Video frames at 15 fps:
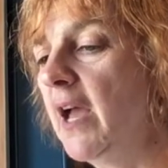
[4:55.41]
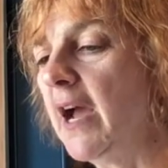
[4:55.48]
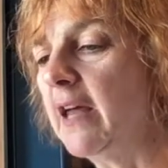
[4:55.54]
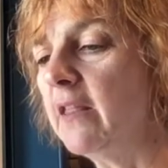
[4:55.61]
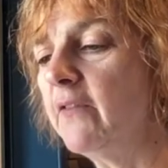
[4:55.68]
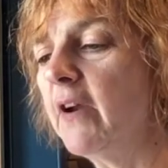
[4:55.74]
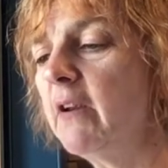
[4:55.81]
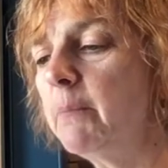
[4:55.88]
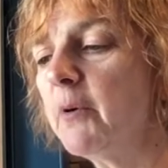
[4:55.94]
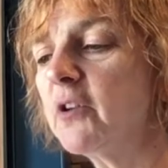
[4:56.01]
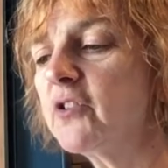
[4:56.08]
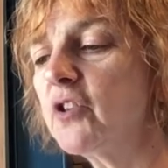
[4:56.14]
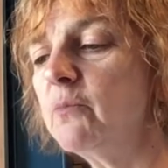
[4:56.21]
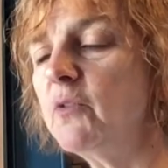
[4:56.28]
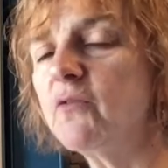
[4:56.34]
At the very
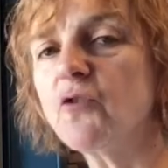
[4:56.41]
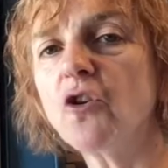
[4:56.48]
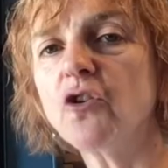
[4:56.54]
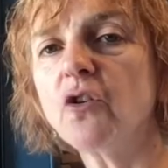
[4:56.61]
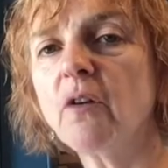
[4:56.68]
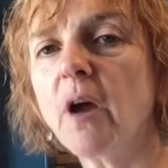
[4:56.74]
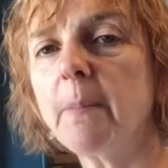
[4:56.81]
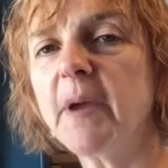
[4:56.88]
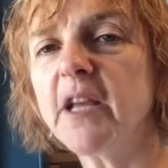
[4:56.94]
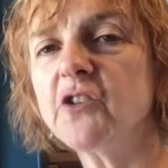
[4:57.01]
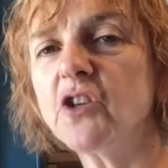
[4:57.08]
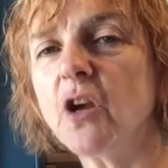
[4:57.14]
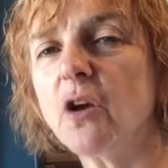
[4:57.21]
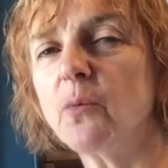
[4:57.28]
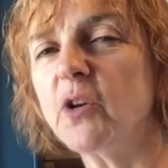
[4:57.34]
bottom you've got your
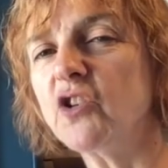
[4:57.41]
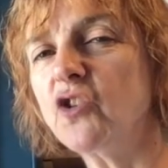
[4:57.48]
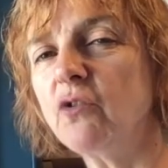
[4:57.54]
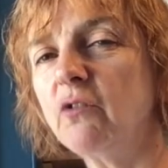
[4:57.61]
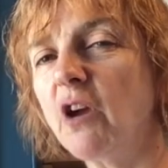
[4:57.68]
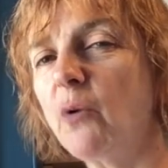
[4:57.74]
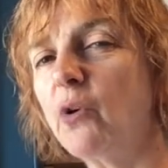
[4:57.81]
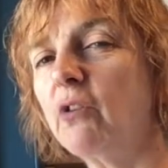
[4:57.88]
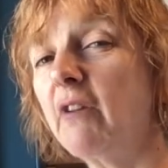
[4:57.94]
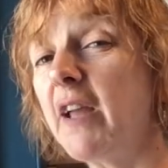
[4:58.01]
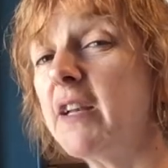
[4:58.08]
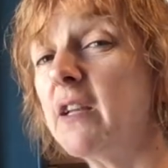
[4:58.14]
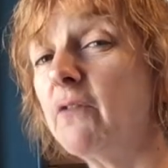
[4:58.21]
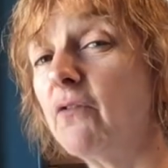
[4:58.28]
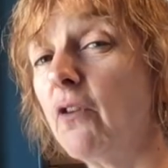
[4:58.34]
arpeggio, which you know
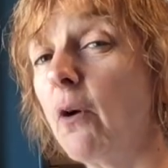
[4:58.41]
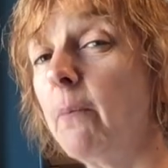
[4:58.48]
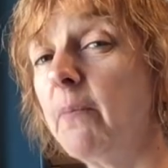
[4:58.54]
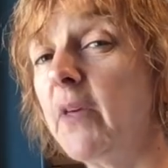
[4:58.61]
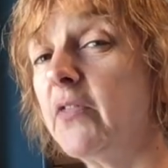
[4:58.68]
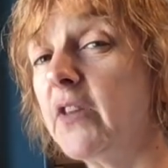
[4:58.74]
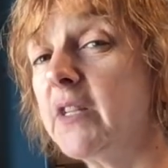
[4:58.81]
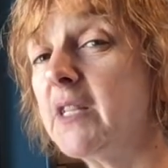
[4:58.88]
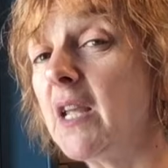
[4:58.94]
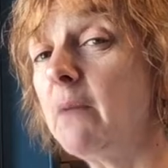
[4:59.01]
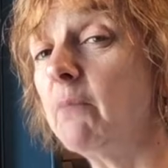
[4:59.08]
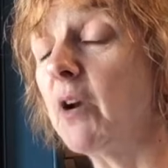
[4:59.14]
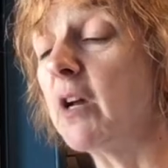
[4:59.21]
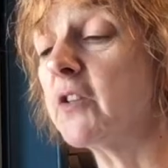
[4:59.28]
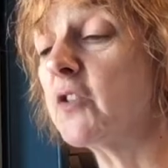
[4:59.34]
already from the
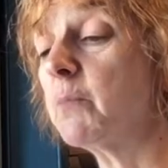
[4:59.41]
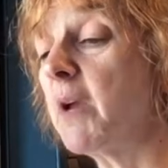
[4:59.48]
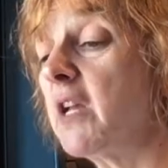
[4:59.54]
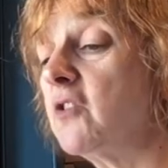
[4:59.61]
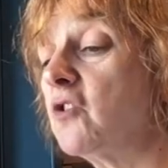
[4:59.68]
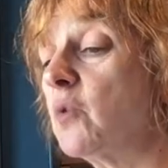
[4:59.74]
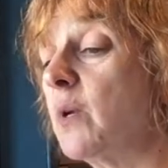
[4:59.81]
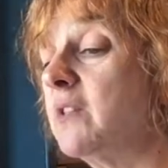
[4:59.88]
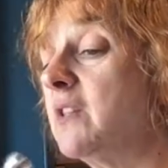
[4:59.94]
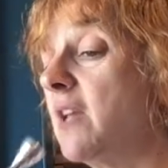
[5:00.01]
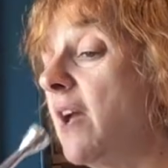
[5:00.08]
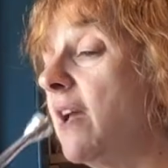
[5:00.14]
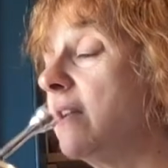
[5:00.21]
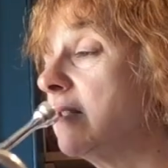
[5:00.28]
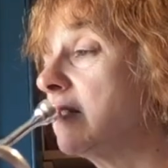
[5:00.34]
Teen Brass page
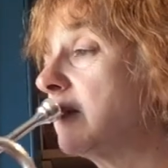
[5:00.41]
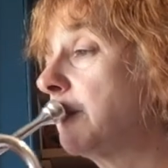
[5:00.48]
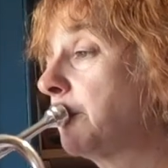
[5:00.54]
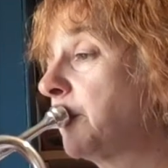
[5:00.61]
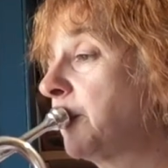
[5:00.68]
28.